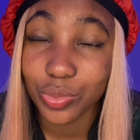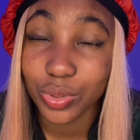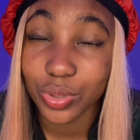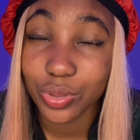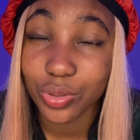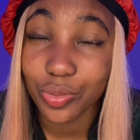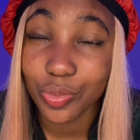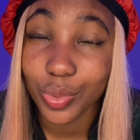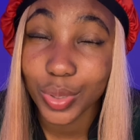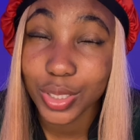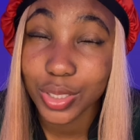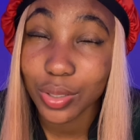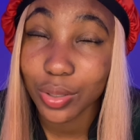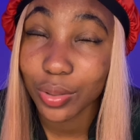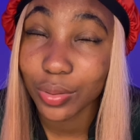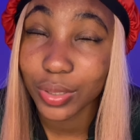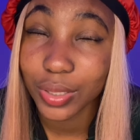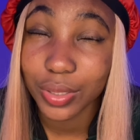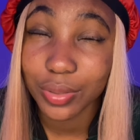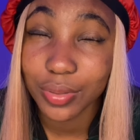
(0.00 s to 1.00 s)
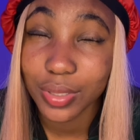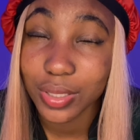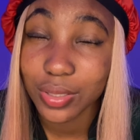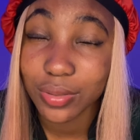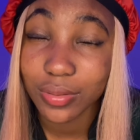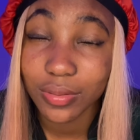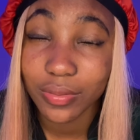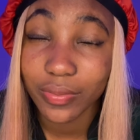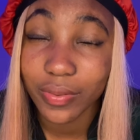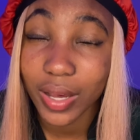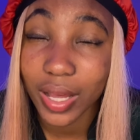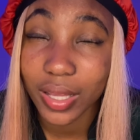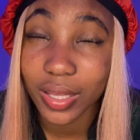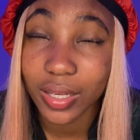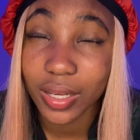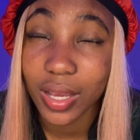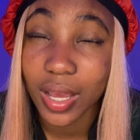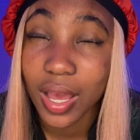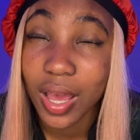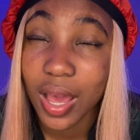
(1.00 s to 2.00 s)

do which only you can do, Father.